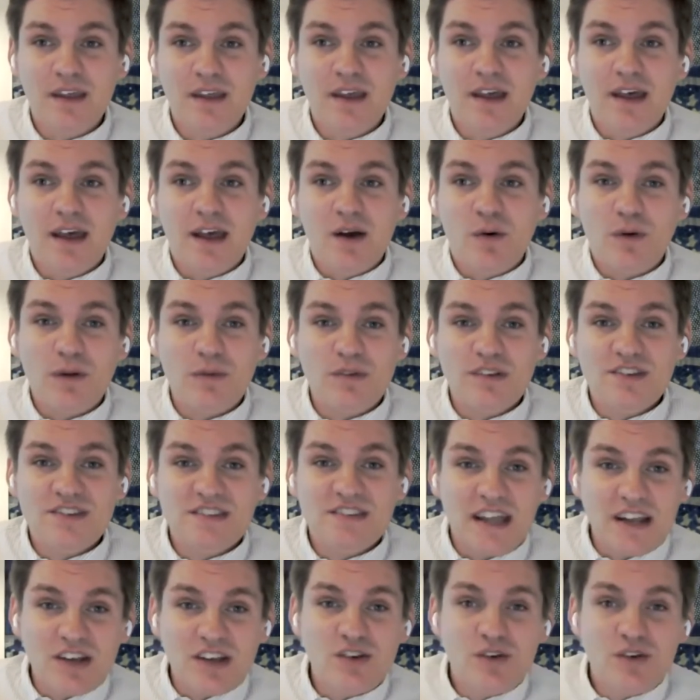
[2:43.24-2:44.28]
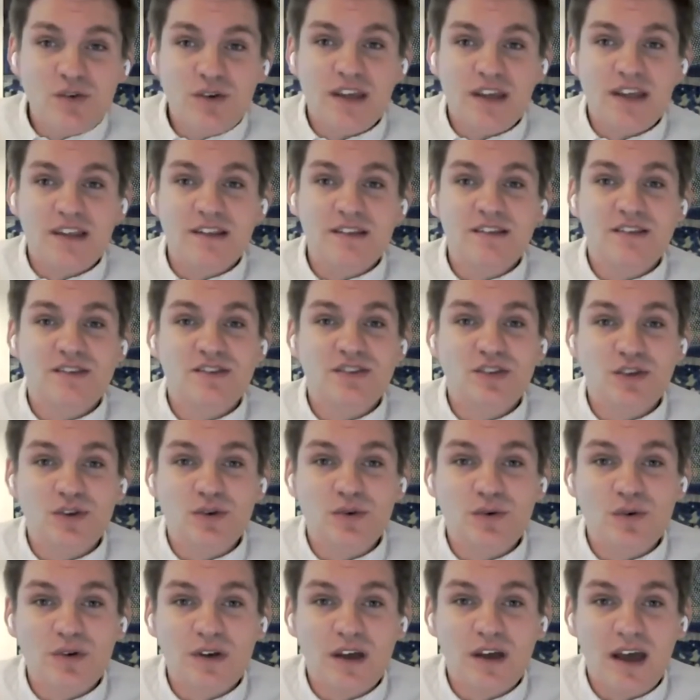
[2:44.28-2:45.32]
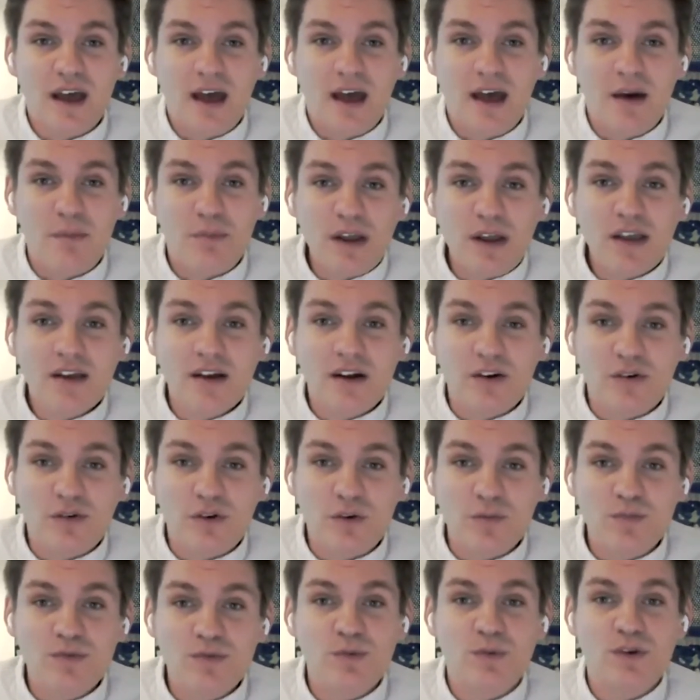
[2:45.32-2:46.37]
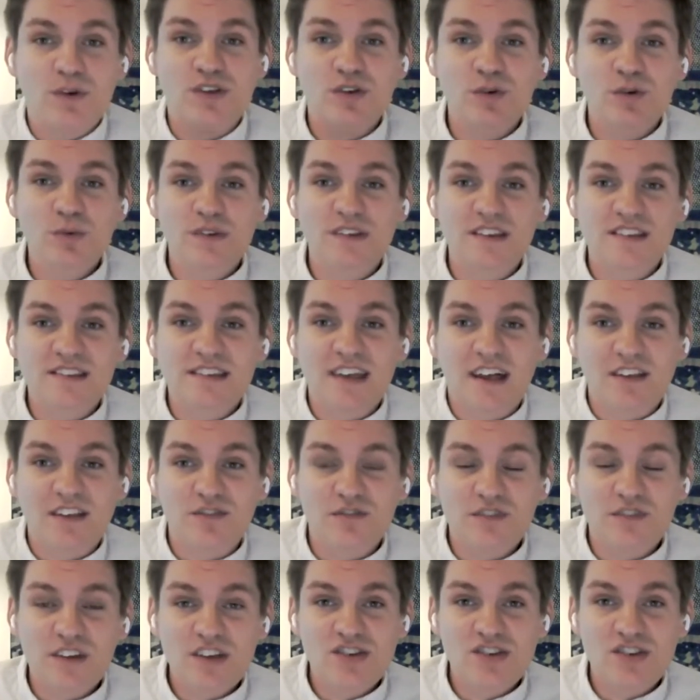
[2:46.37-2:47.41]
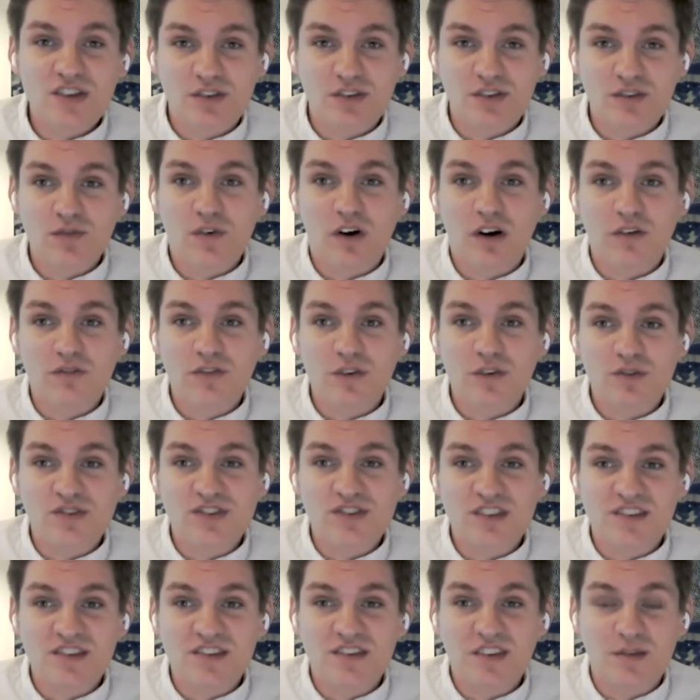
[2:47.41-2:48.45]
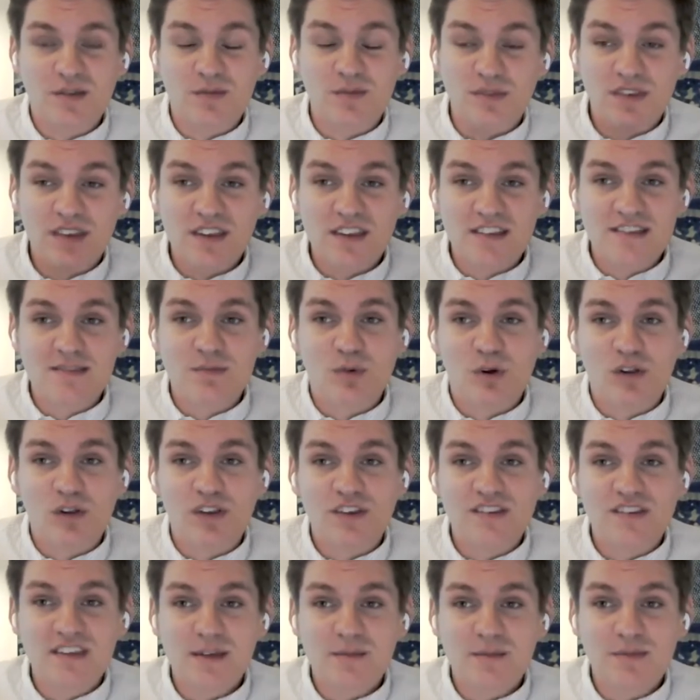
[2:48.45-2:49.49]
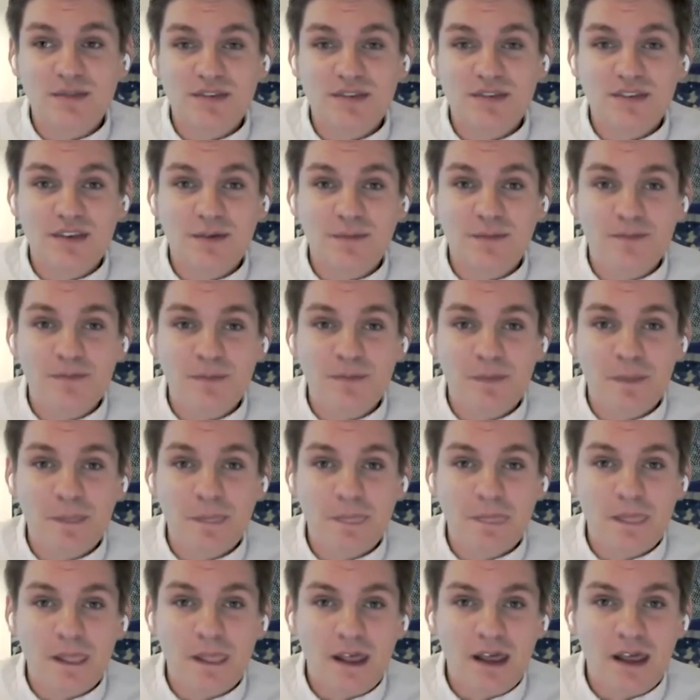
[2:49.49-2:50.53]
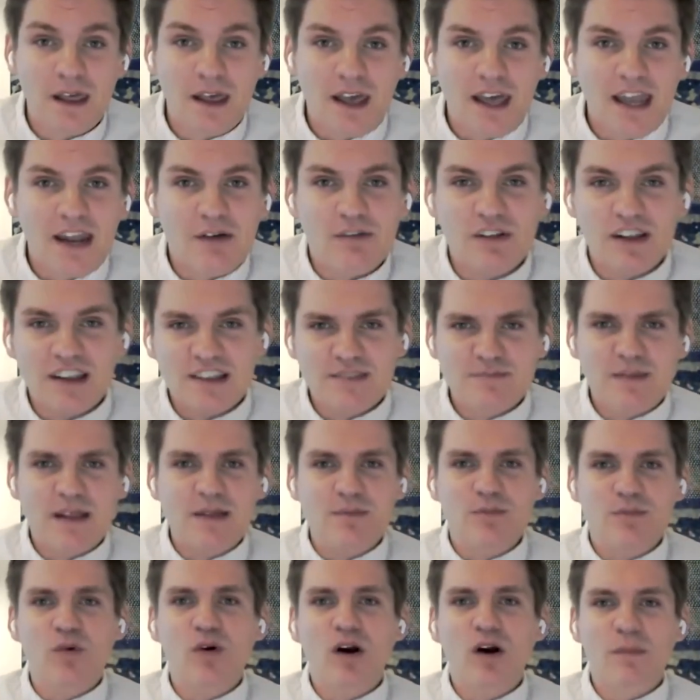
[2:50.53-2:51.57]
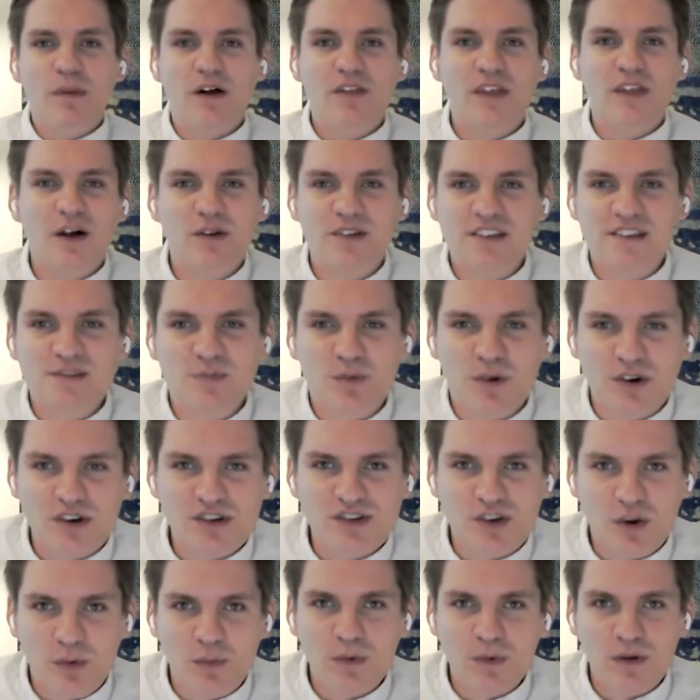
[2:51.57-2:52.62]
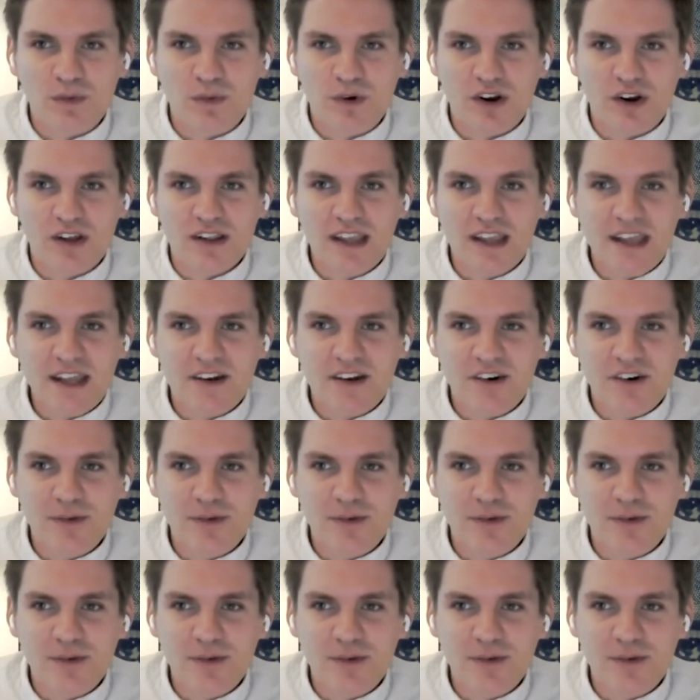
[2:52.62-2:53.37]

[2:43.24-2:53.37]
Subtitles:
we will send you in to breakout groups where you will discuss visions for our food systems in smaller teams. And I will explain more about how this workshop will work later.